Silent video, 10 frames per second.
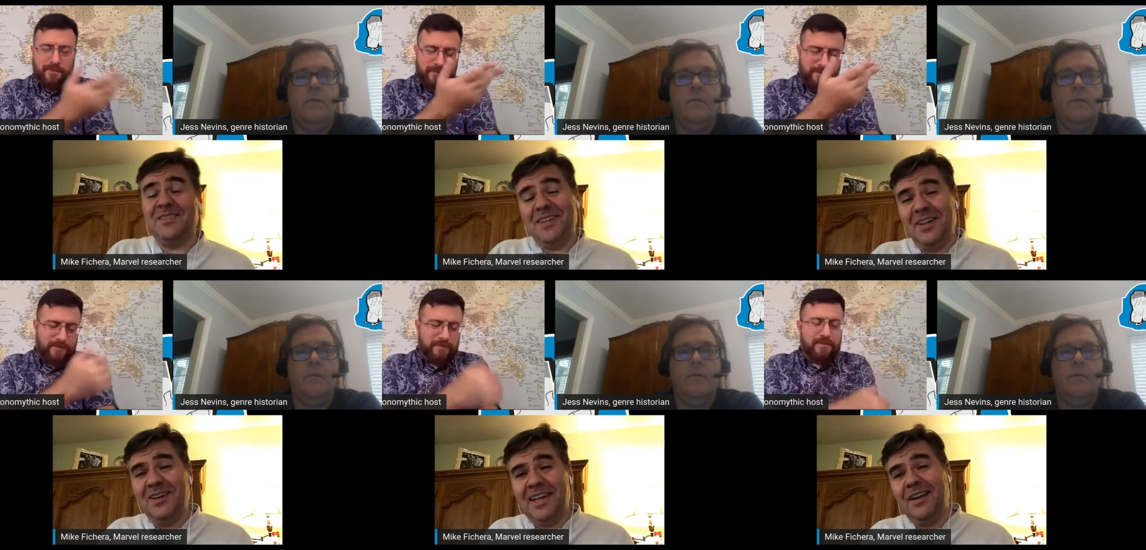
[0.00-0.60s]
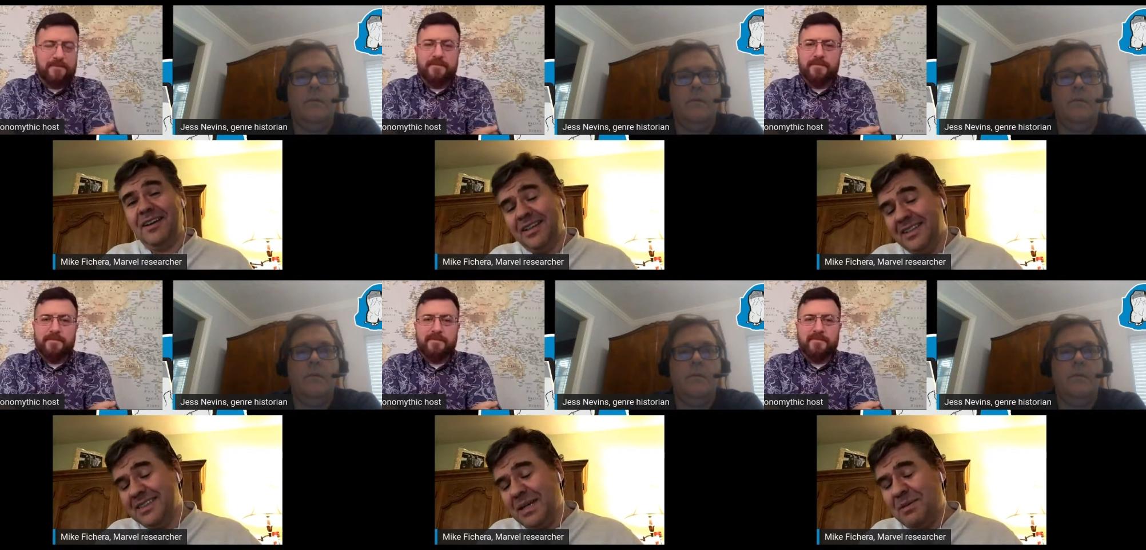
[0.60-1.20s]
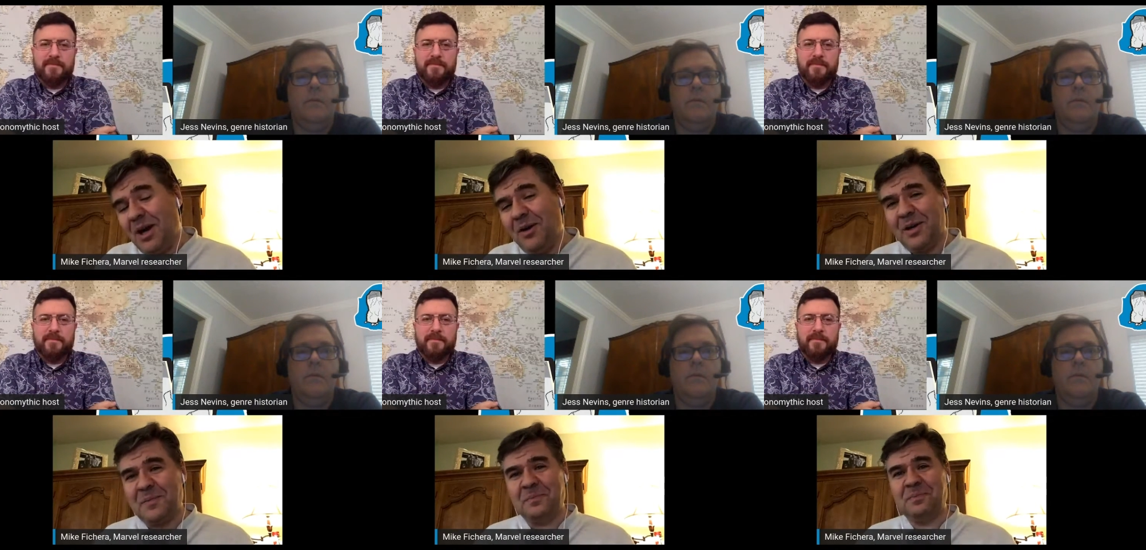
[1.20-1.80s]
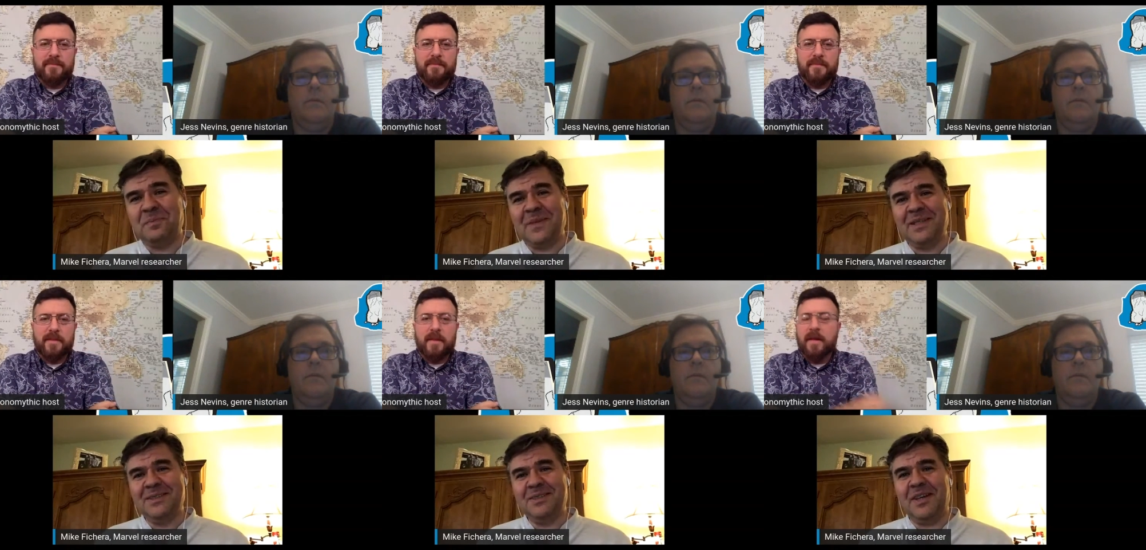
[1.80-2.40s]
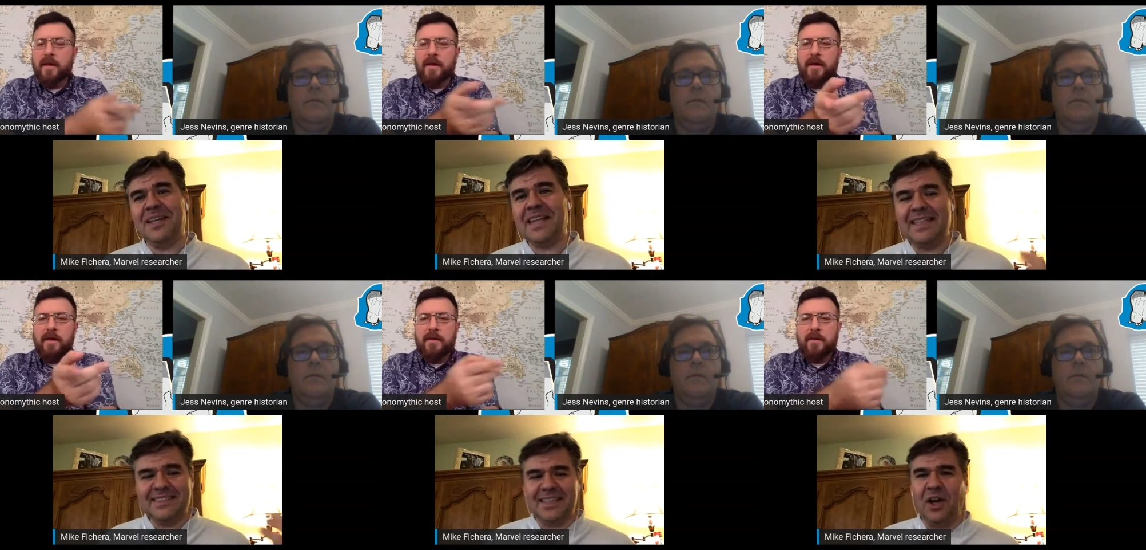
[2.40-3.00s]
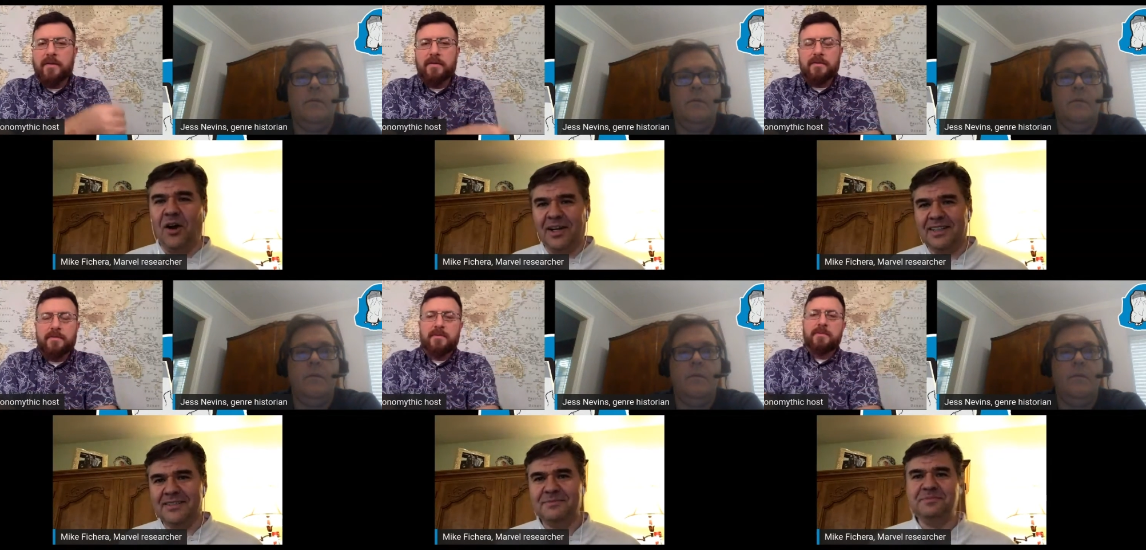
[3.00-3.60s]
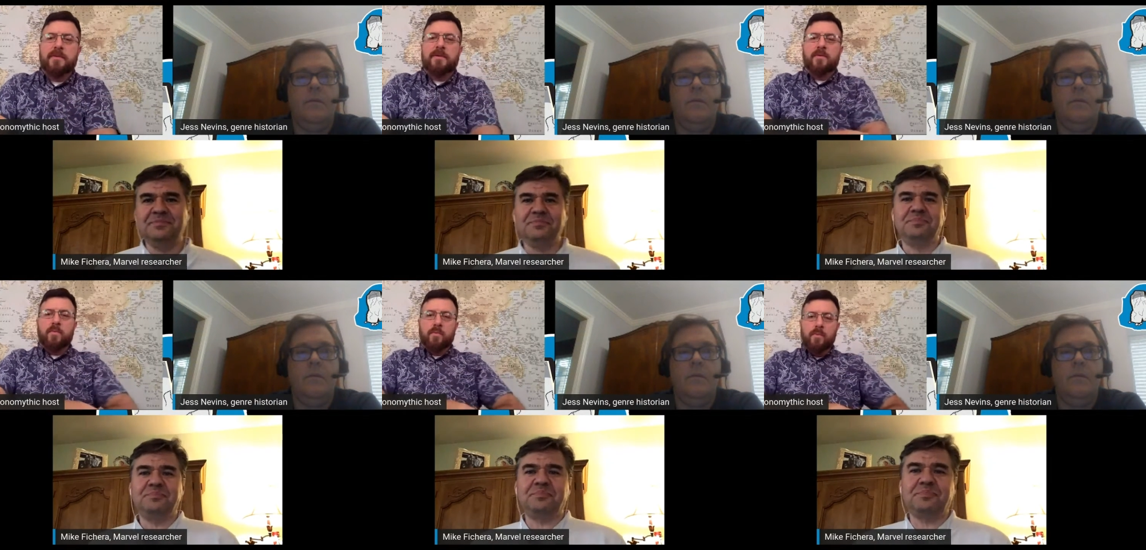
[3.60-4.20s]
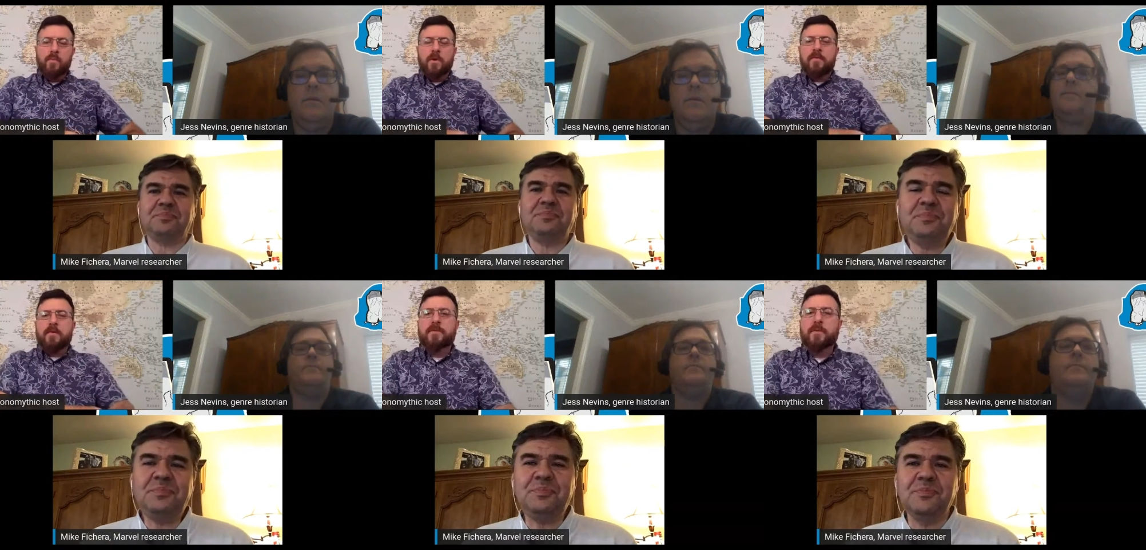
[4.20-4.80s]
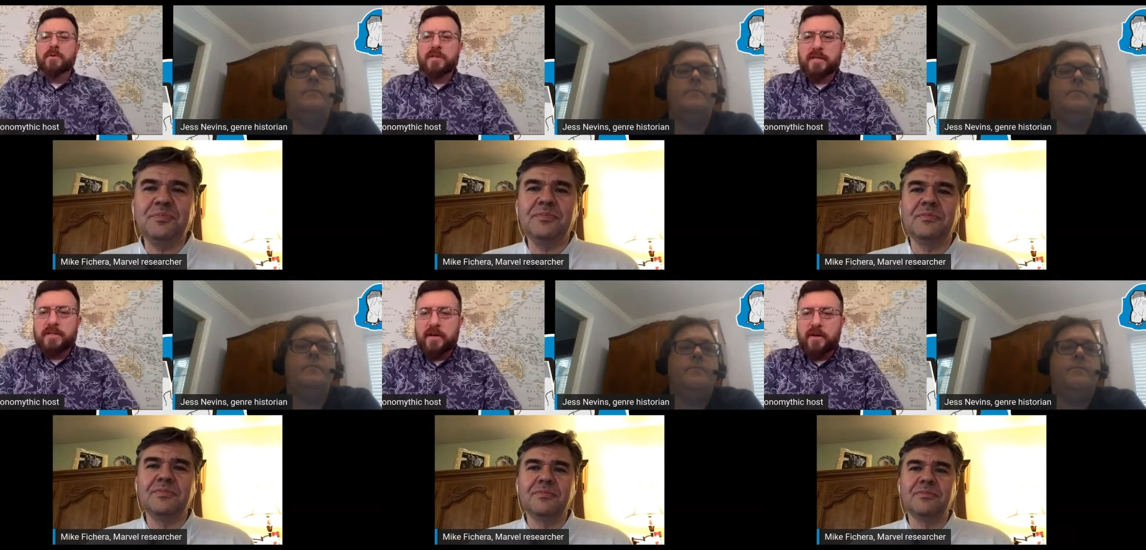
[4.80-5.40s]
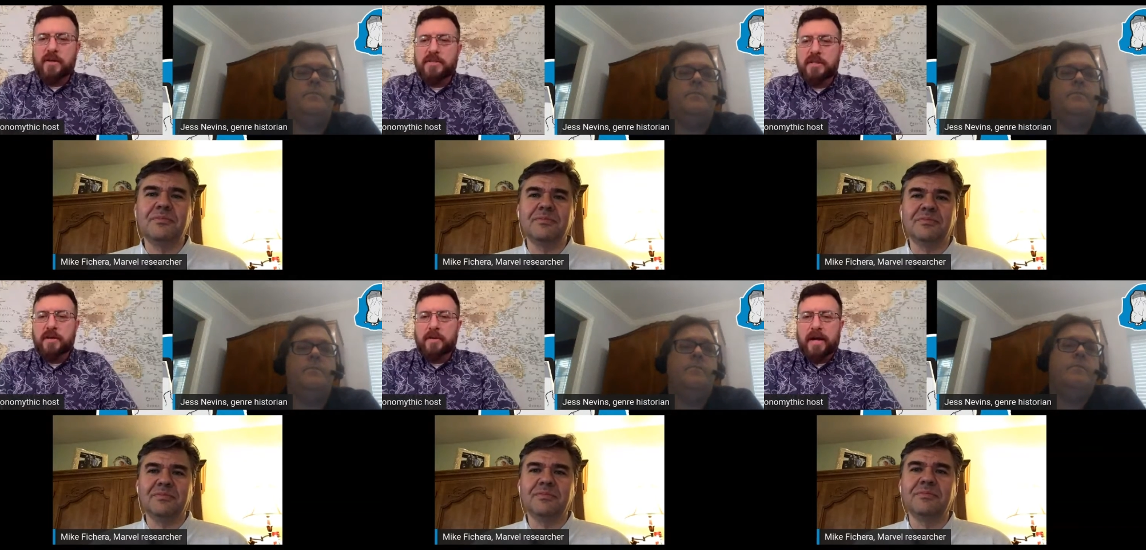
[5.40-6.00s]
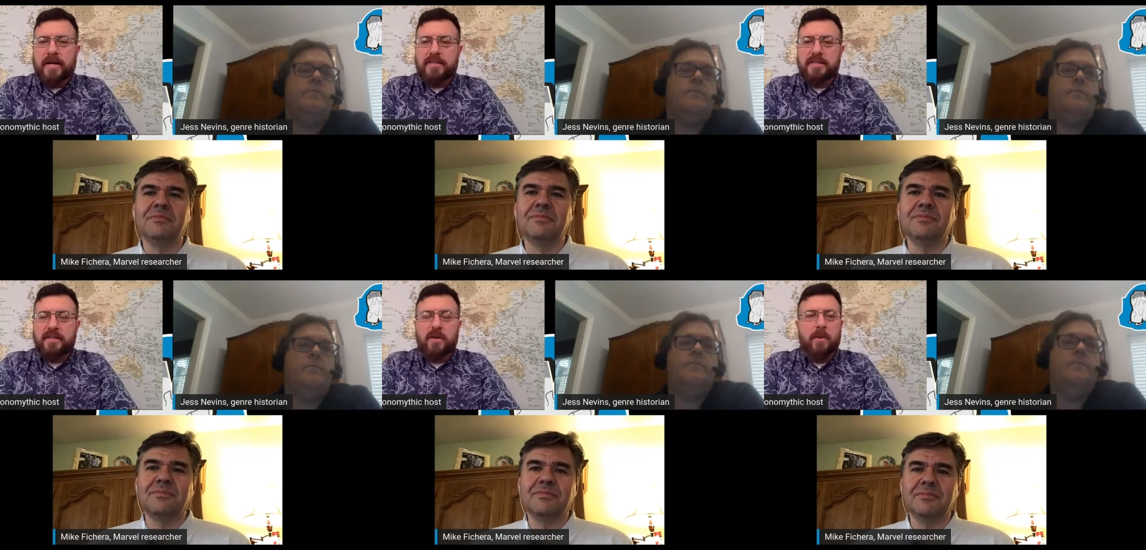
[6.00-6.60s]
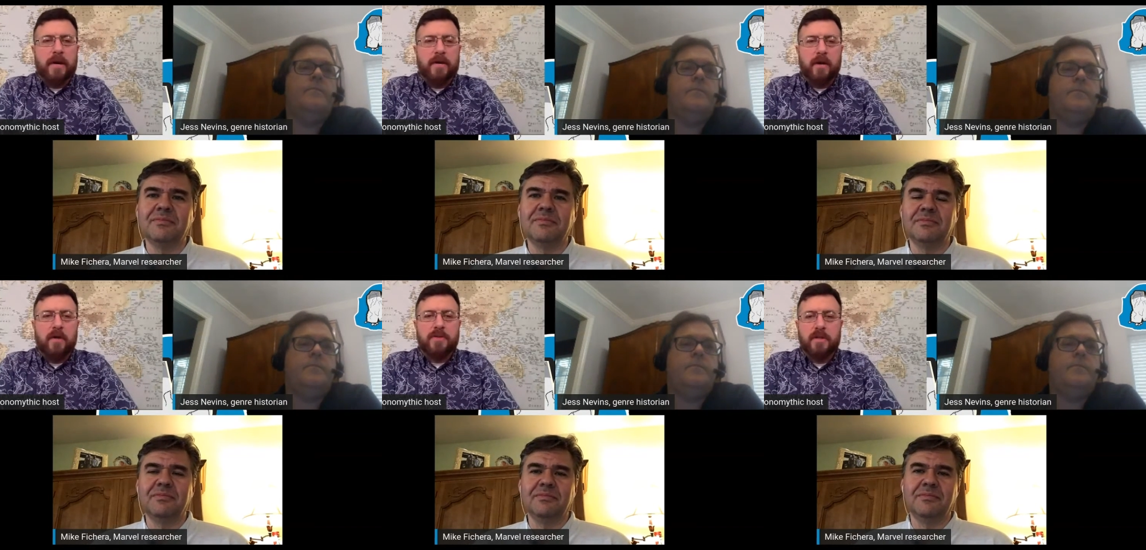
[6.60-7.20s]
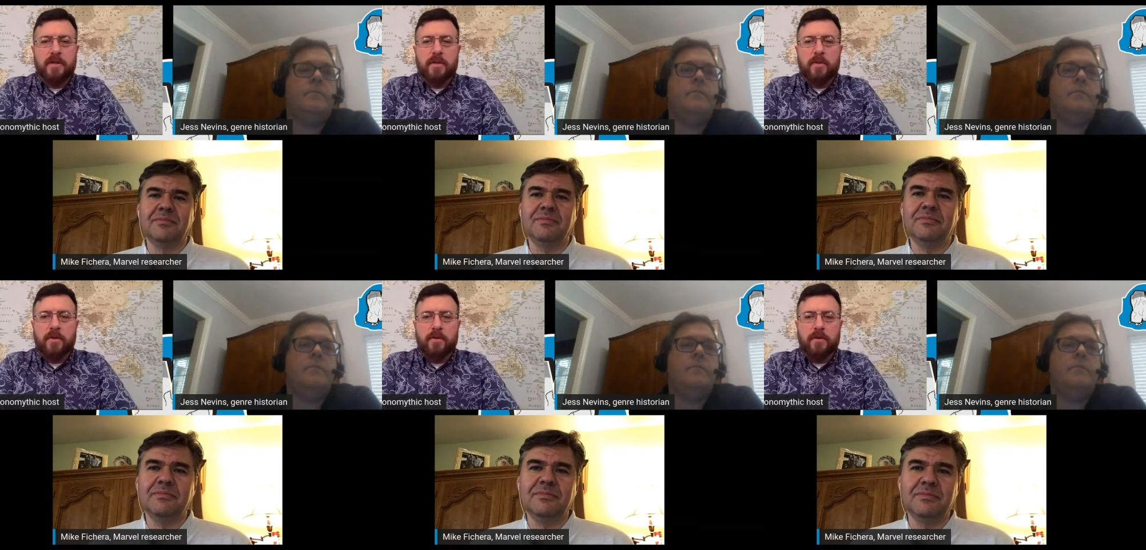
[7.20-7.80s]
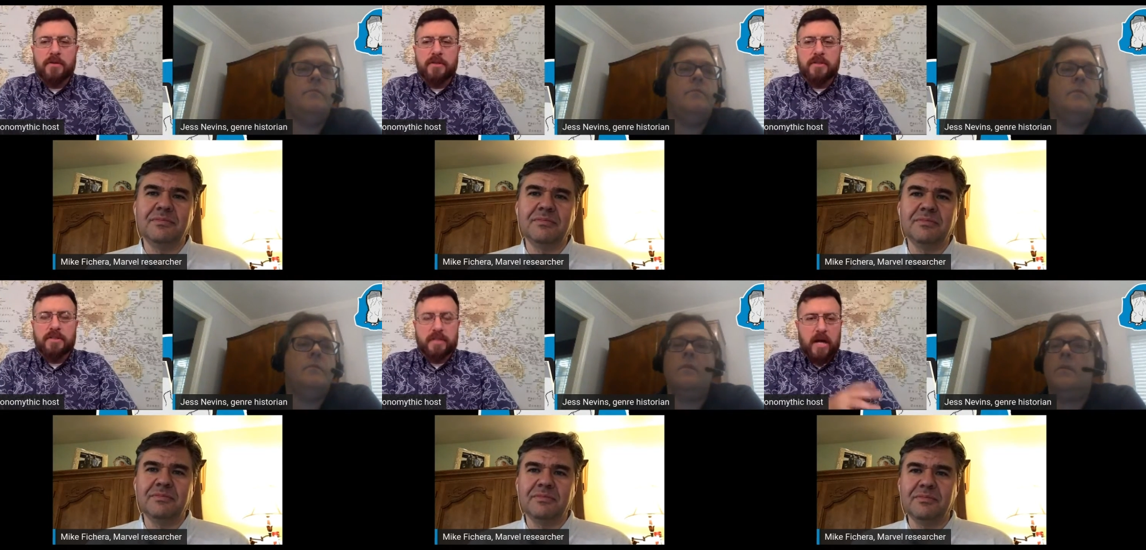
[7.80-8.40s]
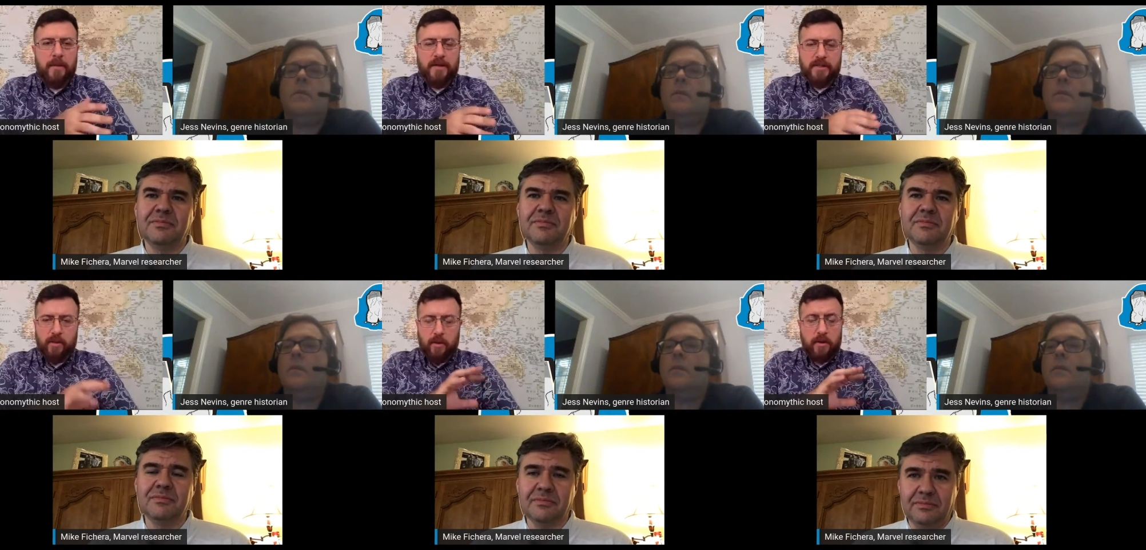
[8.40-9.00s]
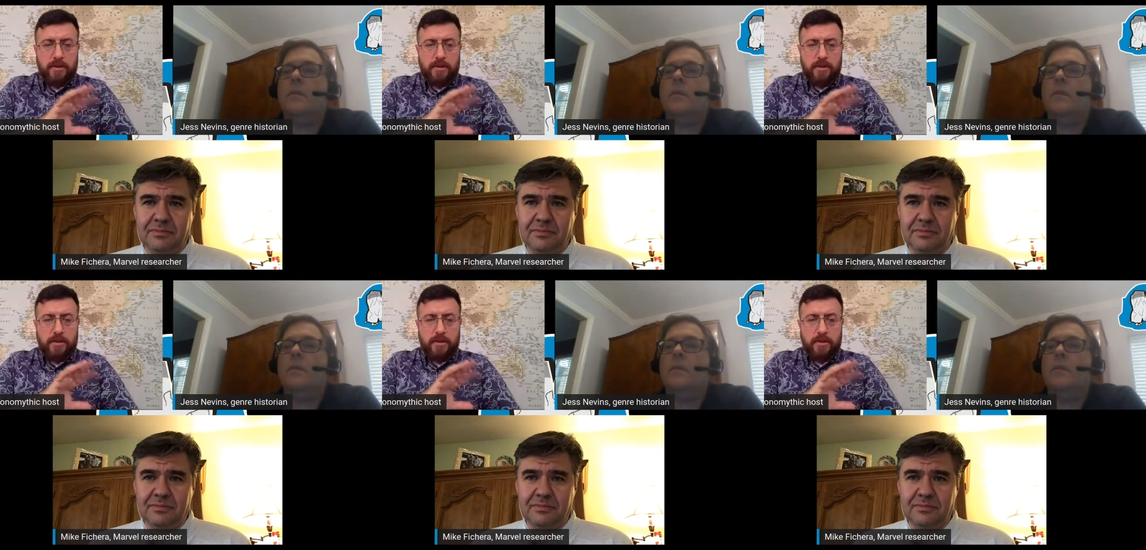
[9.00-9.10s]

Speaker 1: and if you don't care you just keep going so i think that's the art
Speaker 2: one of our viewers, Alexander Garcia, asked, you know, about alternate re universes in comics, or